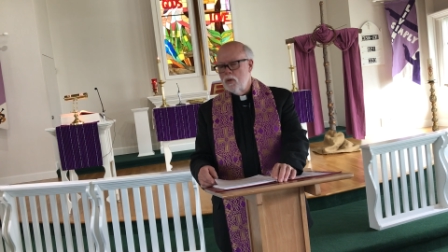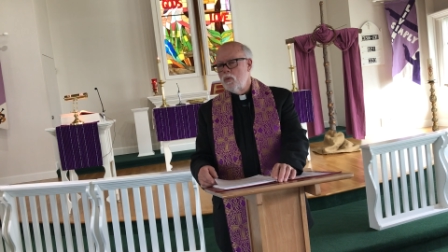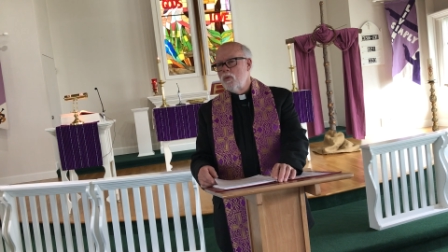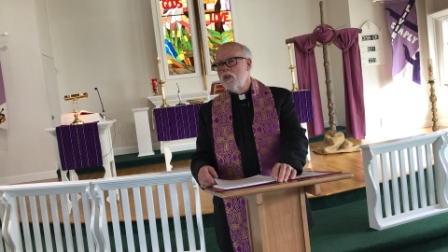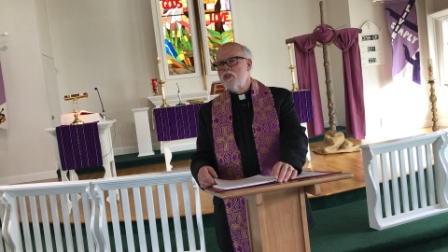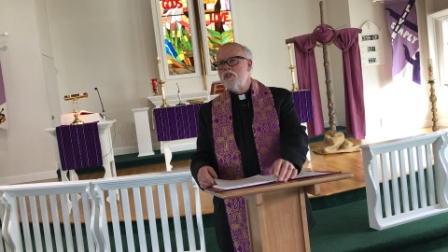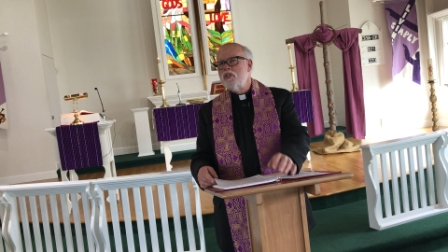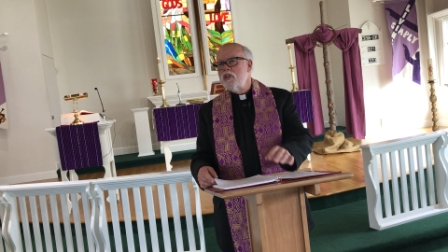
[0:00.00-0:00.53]

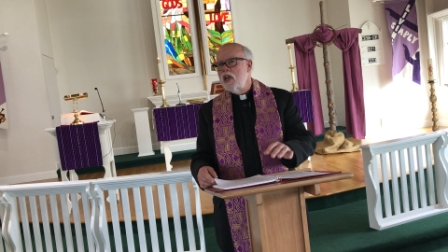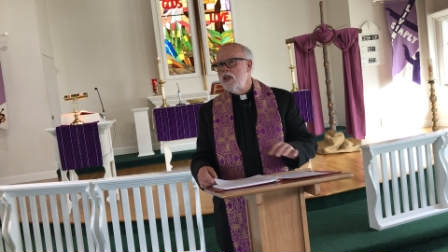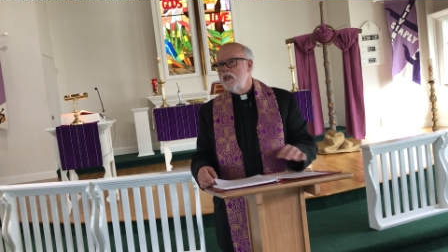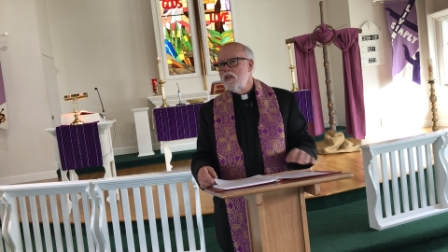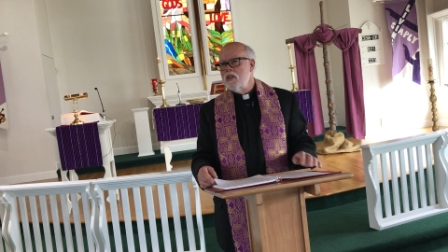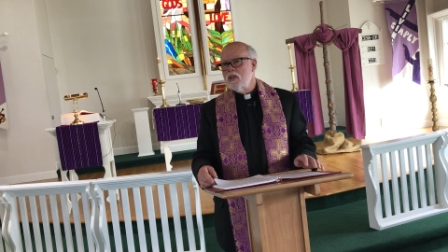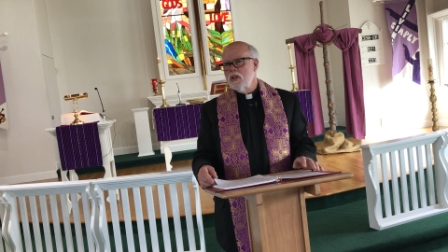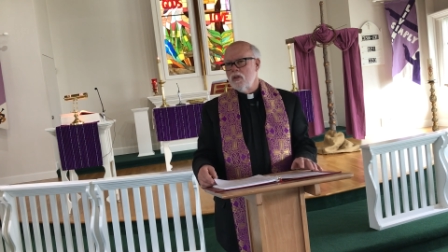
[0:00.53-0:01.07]
will say
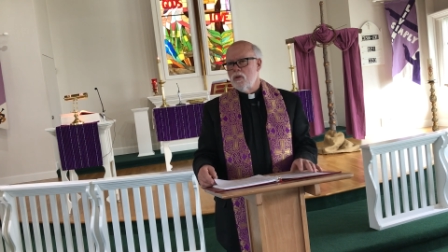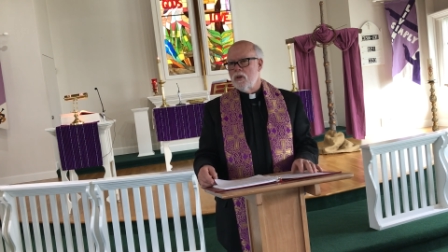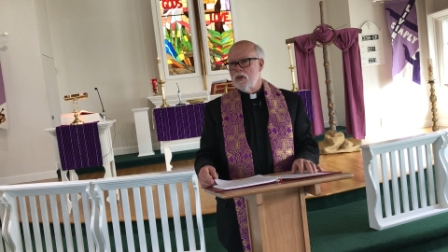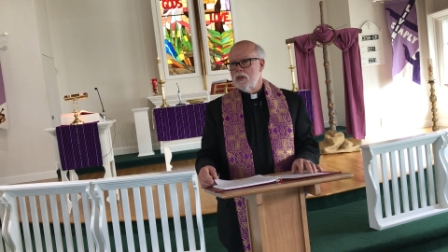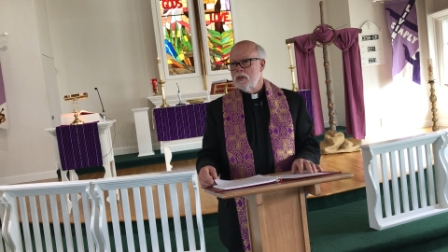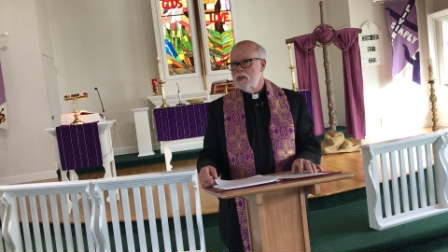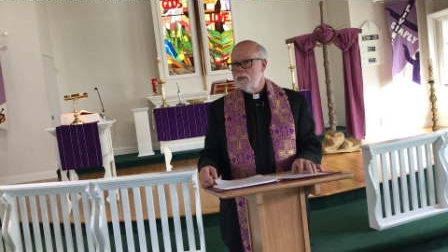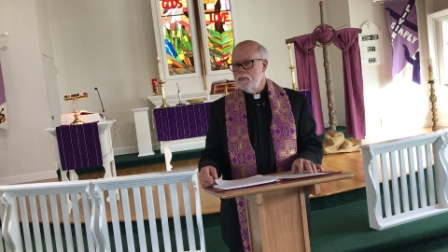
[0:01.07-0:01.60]
to the
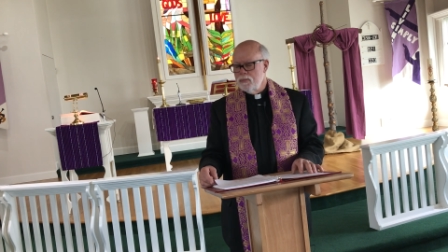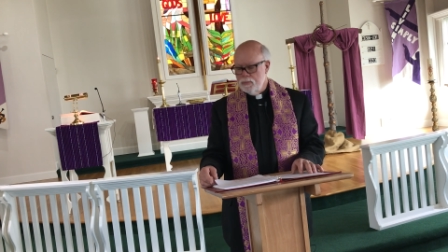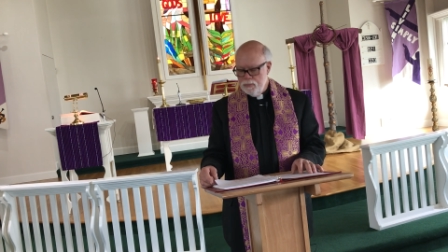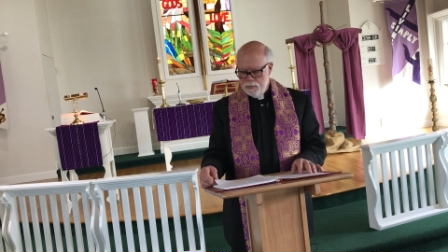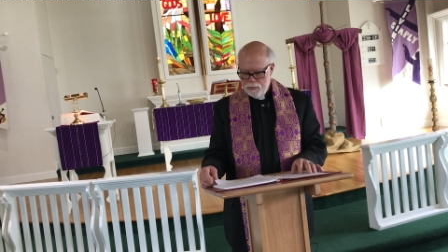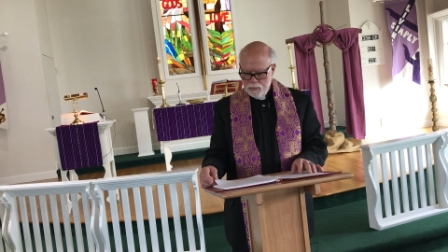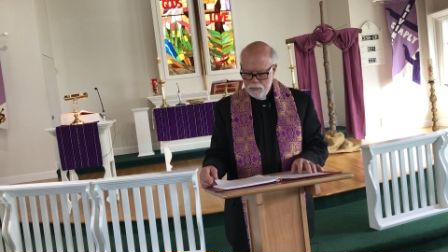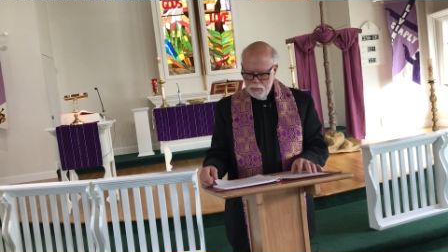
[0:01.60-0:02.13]
Lord,
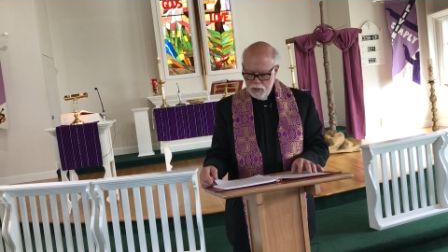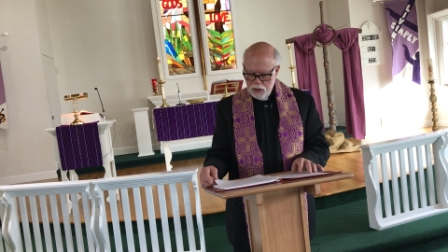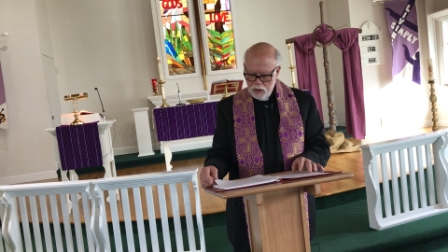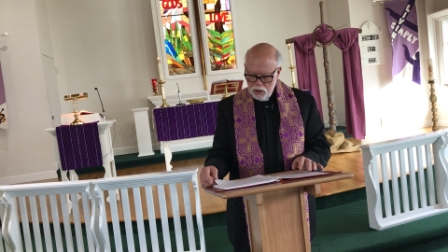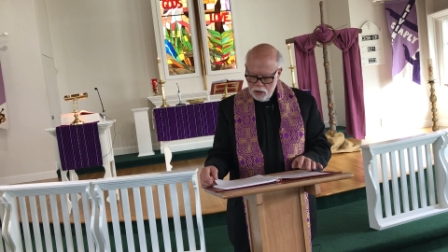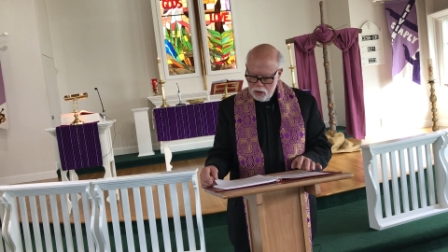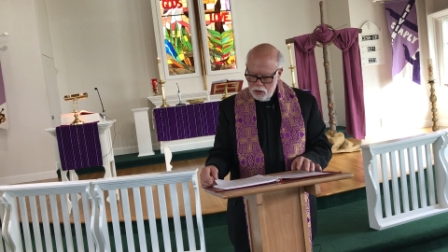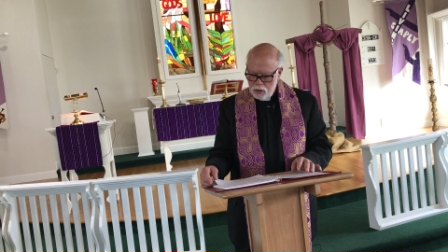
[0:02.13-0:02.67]

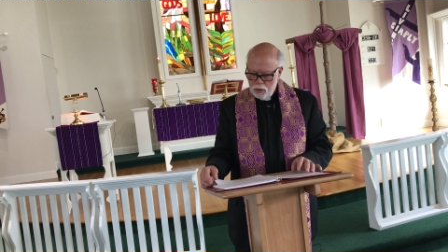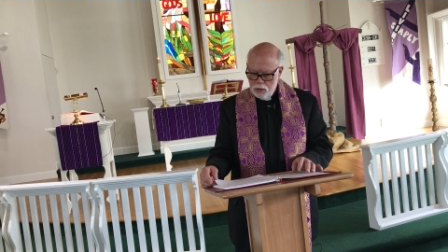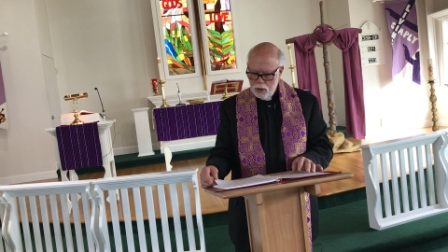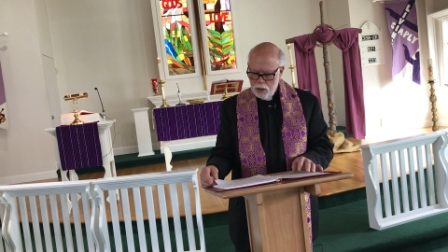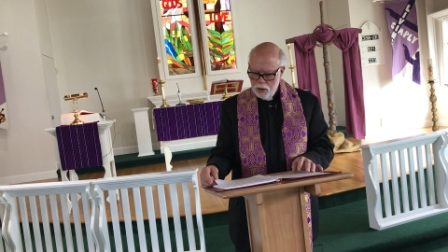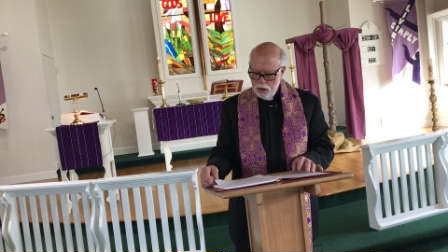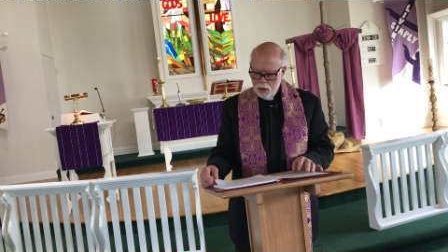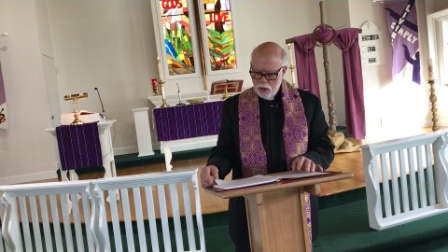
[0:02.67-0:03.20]
You
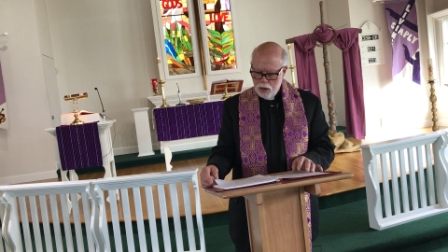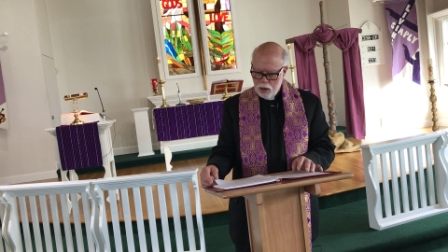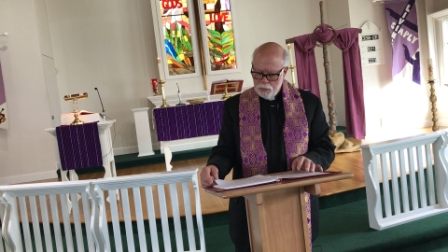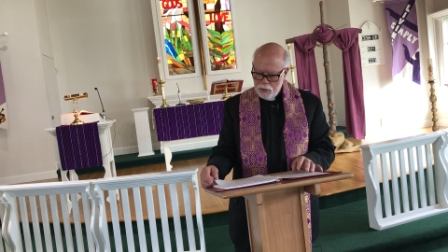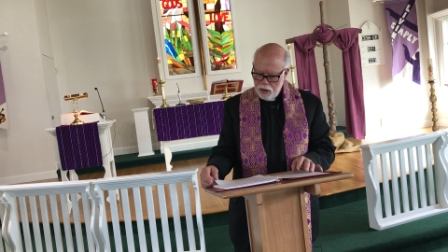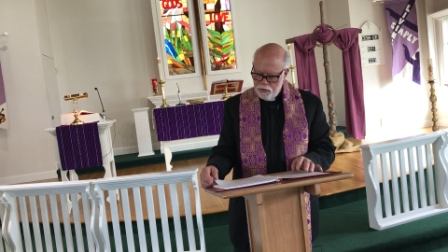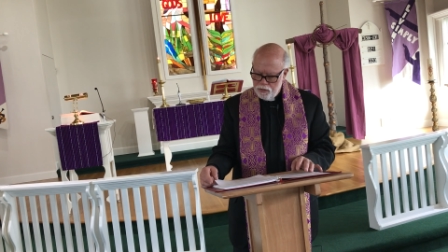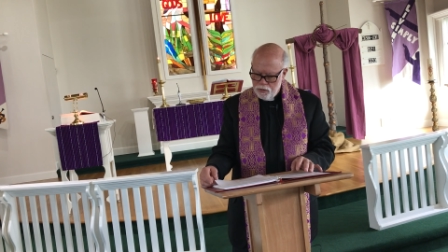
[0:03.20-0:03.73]
are
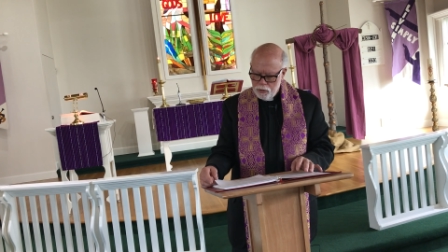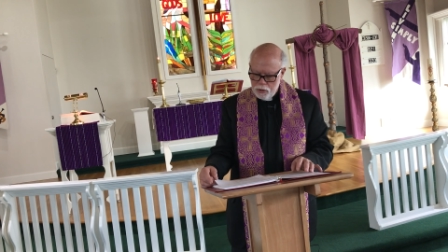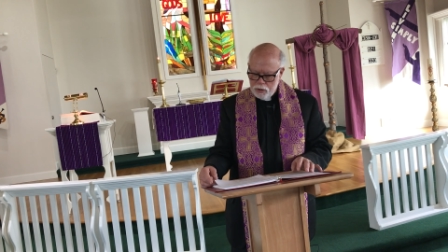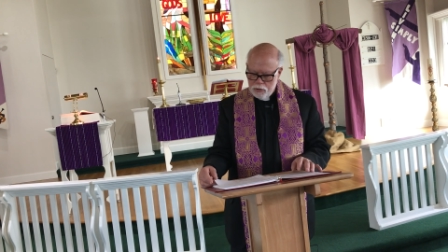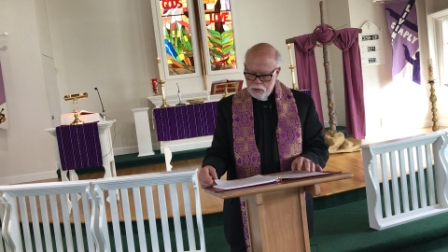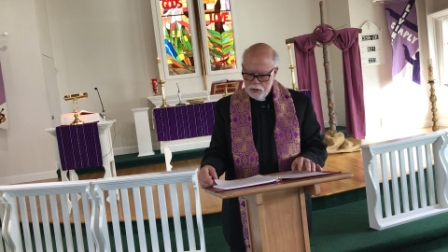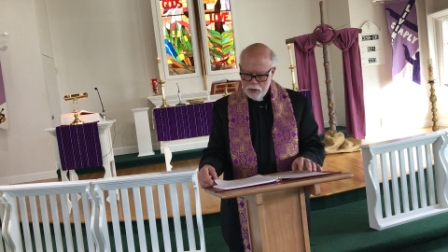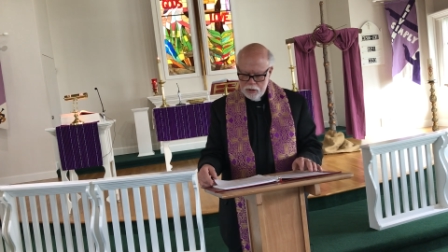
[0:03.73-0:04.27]
my
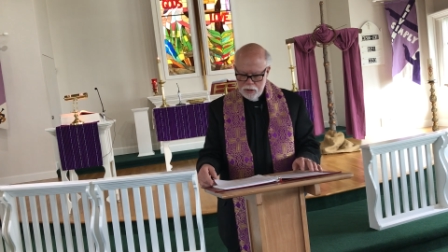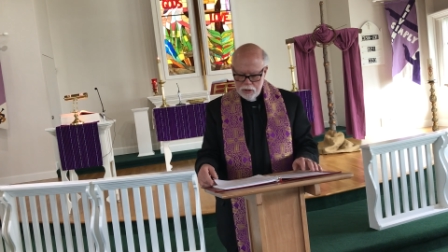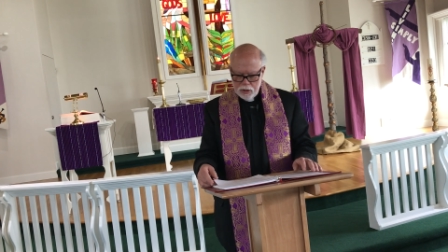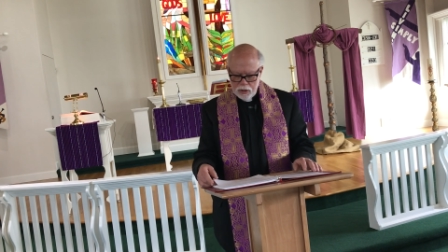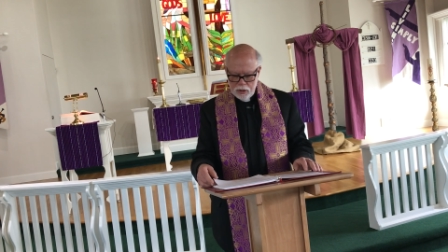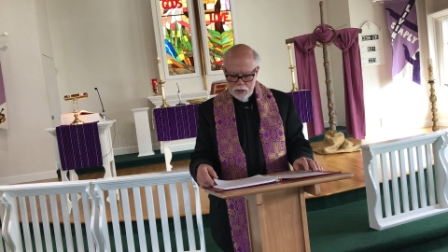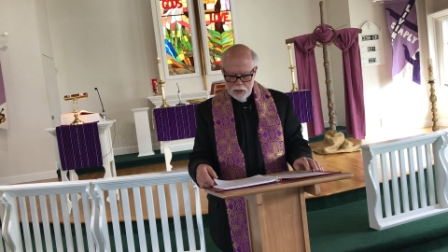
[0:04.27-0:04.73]
fortress,